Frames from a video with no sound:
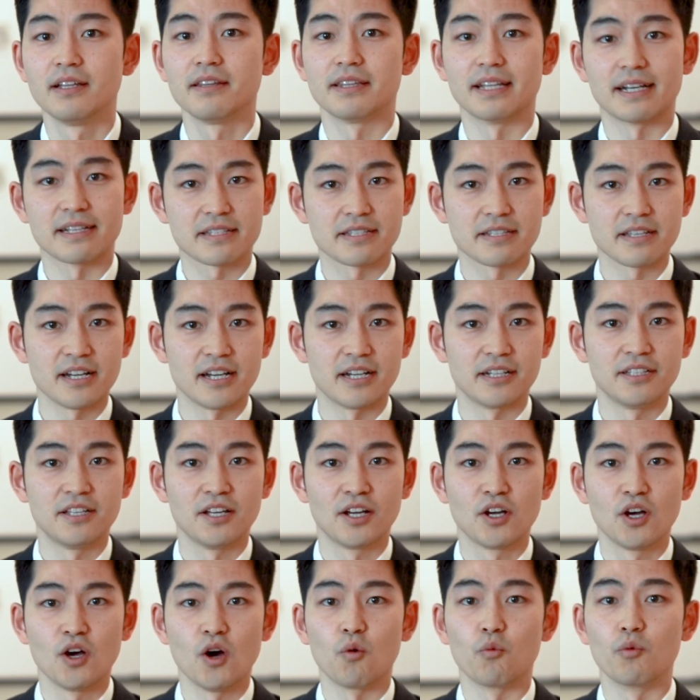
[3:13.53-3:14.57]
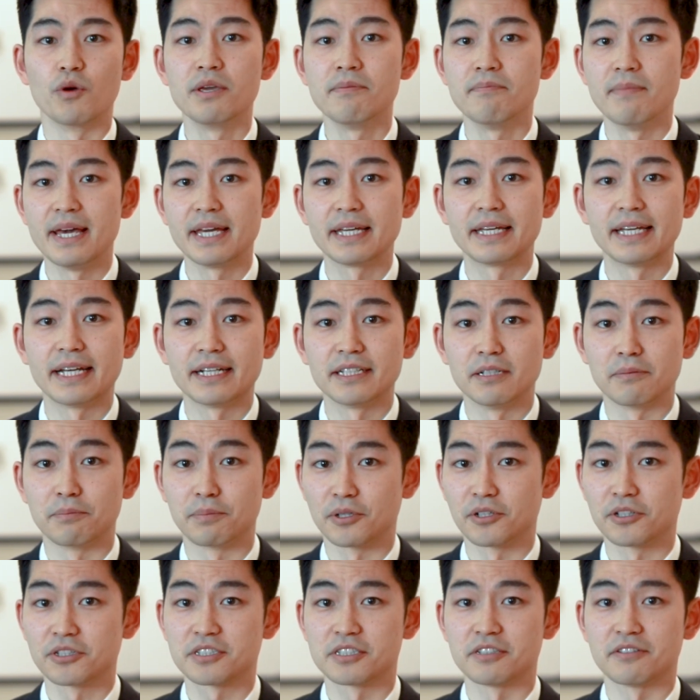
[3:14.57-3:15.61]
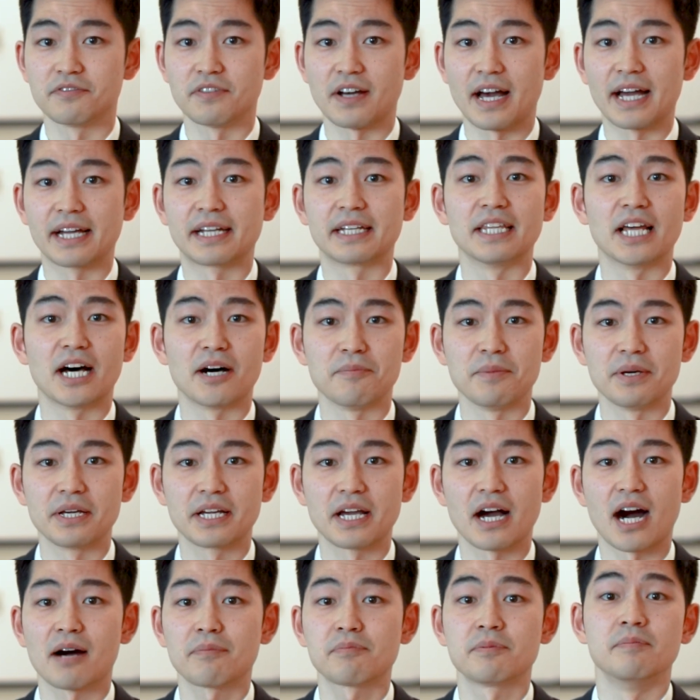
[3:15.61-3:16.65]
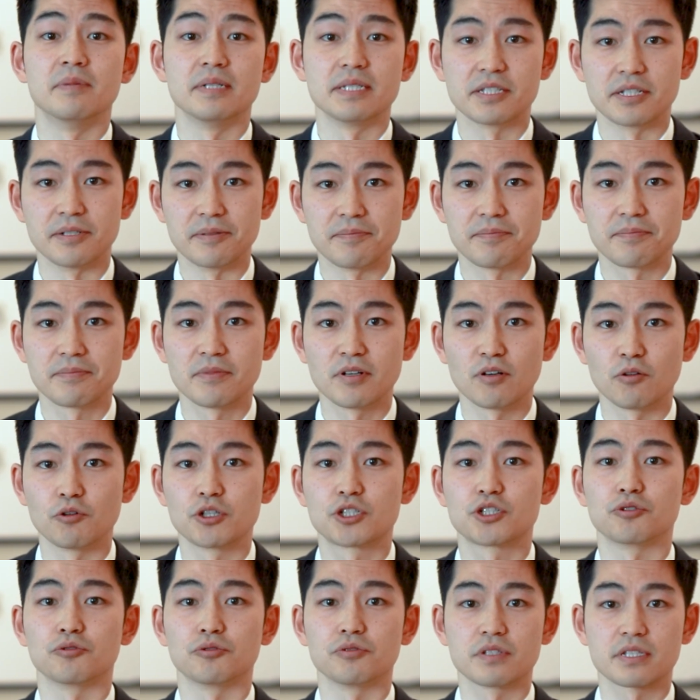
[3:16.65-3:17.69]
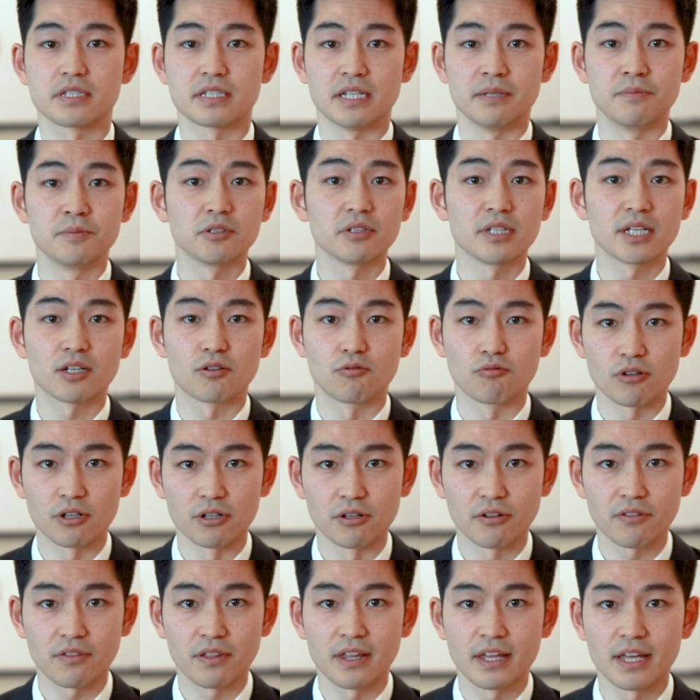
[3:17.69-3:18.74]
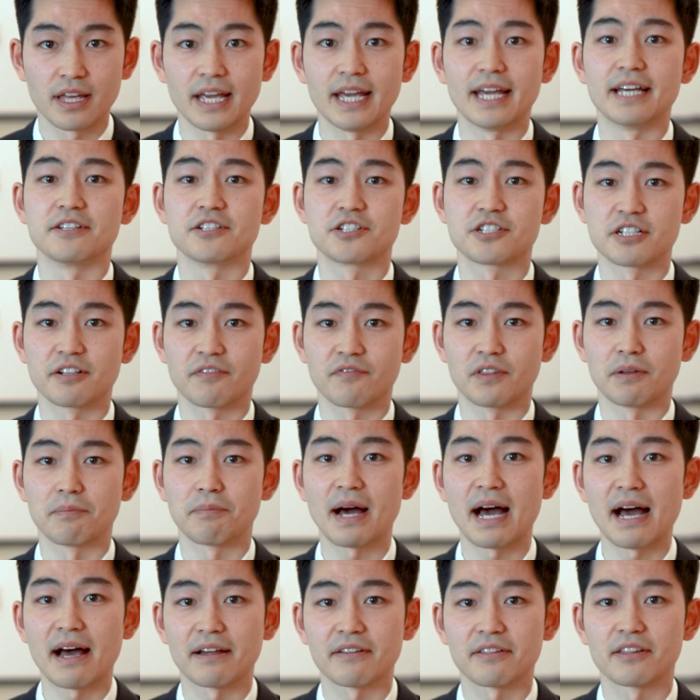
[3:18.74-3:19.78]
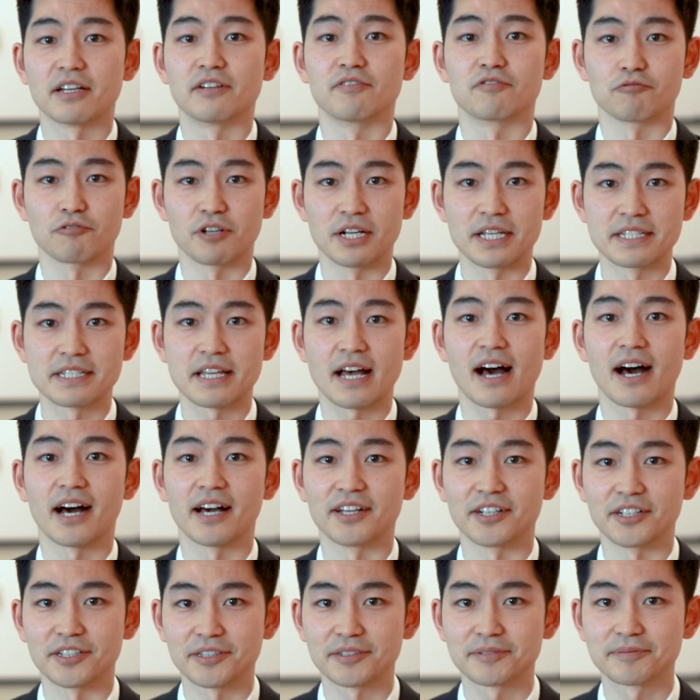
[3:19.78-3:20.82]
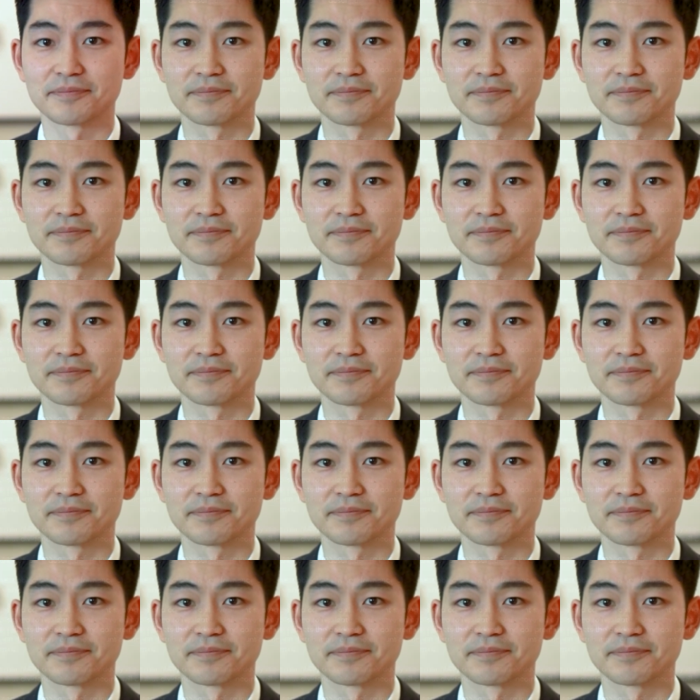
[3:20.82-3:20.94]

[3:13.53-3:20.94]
That said, we may get a burst of economic optimism, which will stimulate growth and shift the path of rates higher.